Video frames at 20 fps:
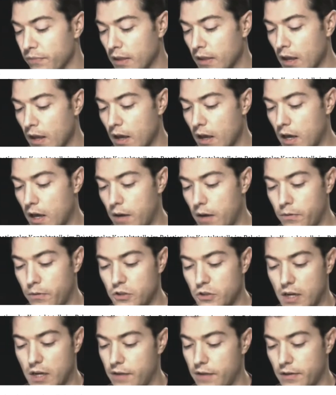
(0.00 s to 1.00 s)
which I have
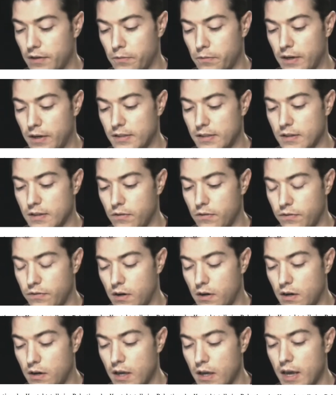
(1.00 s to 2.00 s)
not read so far.
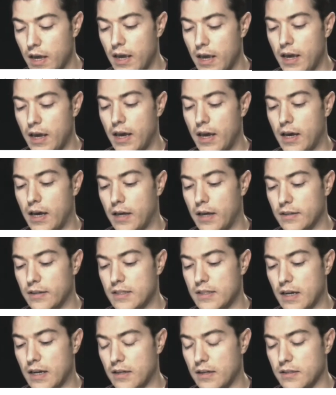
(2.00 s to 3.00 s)
The
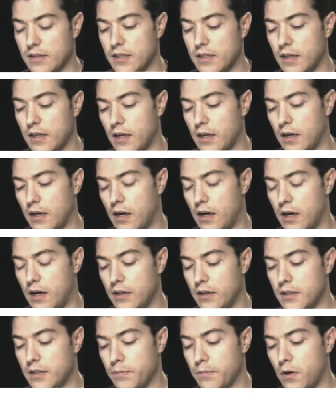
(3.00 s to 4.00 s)
second item
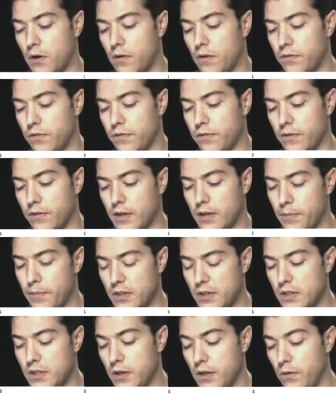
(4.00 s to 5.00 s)
of number
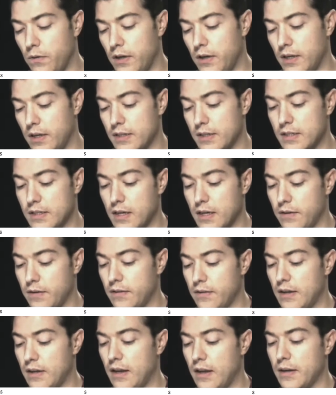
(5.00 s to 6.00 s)
2 is the
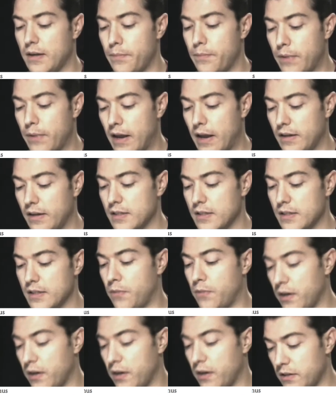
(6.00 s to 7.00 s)
independent
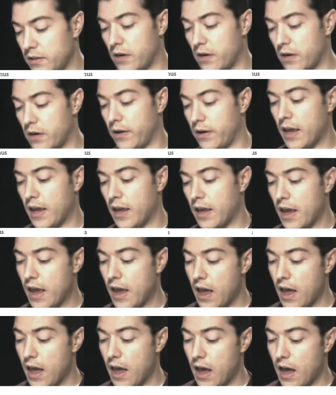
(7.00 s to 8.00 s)
monitoring
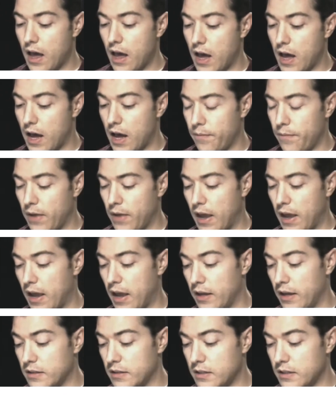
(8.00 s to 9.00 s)
and
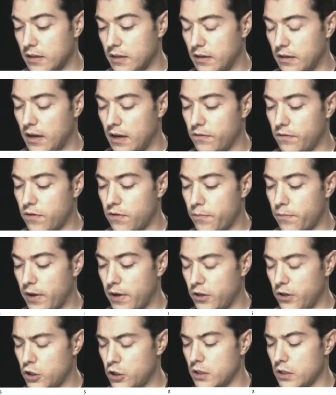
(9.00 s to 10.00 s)
an
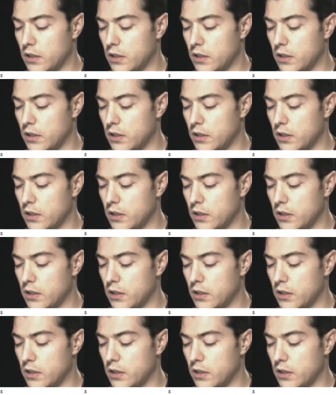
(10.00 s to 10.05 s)
information